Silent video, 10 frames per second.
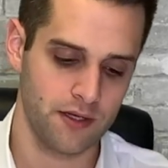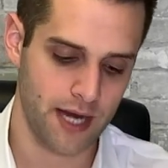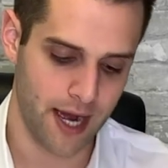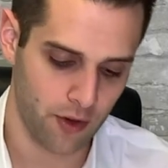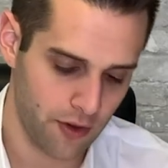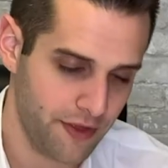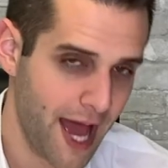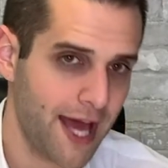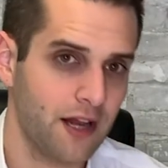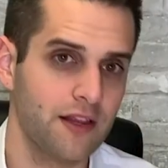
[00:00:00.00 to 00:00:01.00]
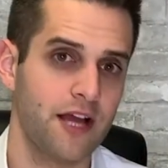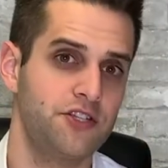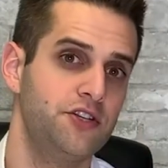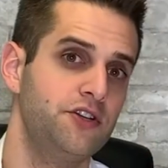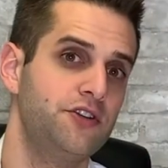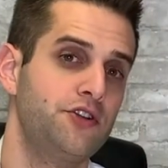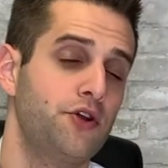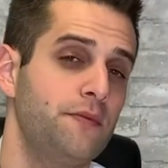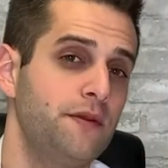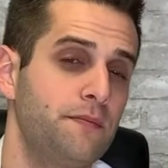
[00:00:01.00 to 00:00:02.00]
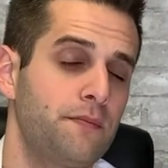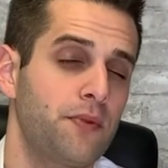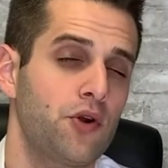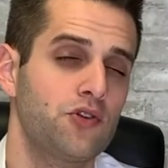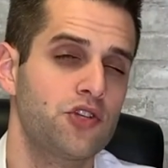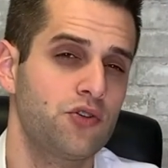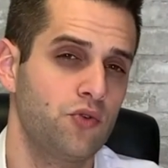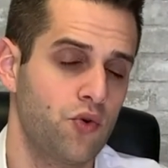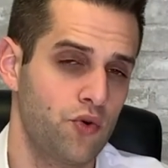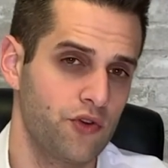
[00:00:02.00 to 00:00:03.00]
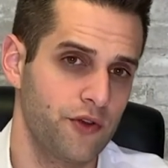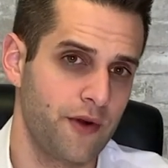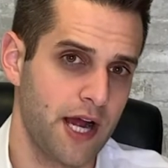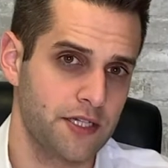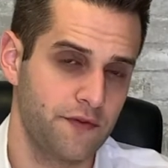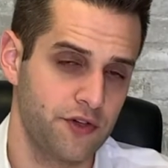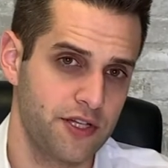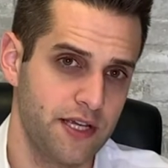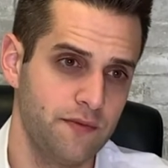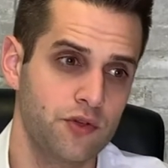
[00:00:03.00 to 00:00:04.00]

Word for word: Now, that allows you to determine personal quarterly rocks for your team,